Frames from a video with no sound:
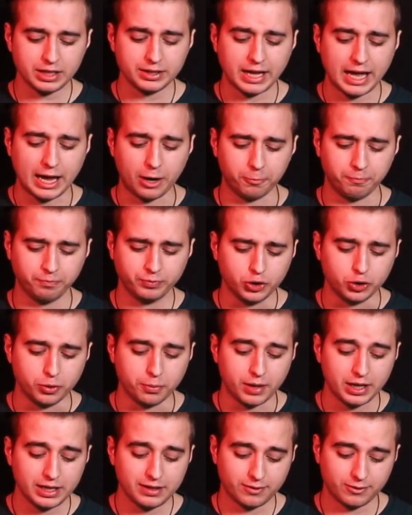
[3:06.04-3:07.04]
Now, you
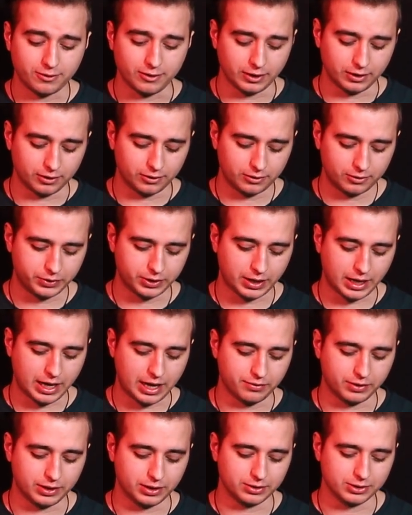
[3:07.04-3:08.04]
might think that
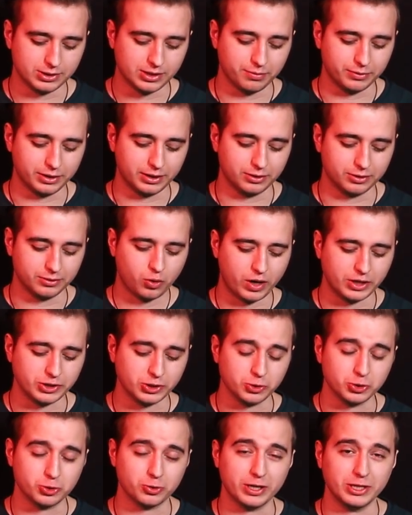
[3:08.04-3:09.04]
having something quite
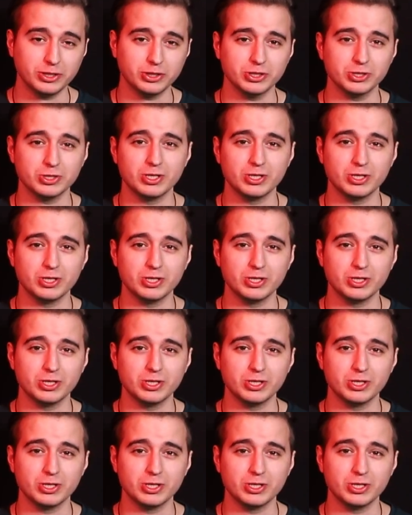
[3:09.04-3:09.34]
so strange